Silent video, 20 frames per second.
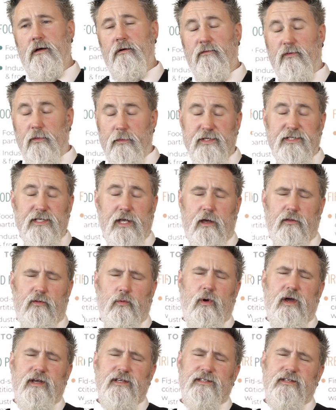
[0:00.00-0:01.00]
From the
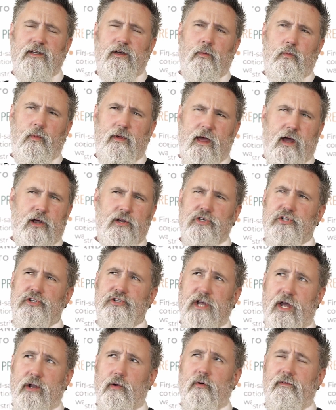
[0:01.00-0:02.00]
southwest, without a
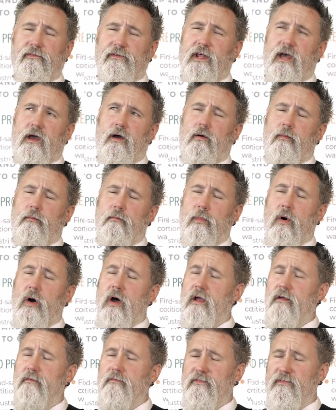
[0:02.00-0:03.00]
shadow of a doubt,
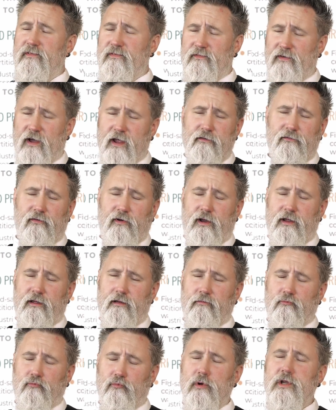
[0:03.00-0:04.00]
my favourite
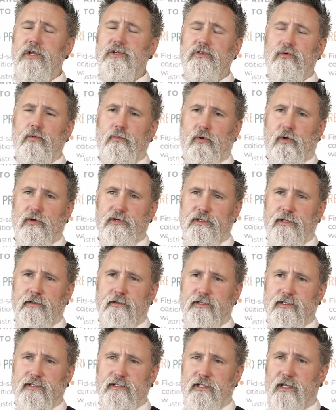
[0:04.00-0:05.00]
regional
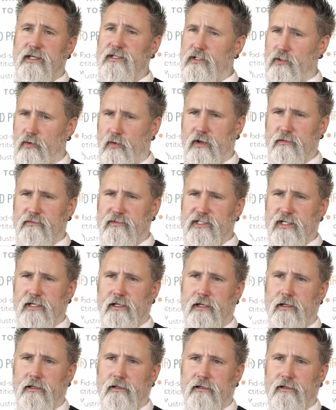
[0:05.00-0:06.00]
produce is a cream
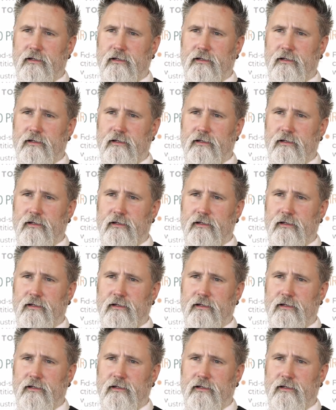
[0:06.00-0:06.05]
tea.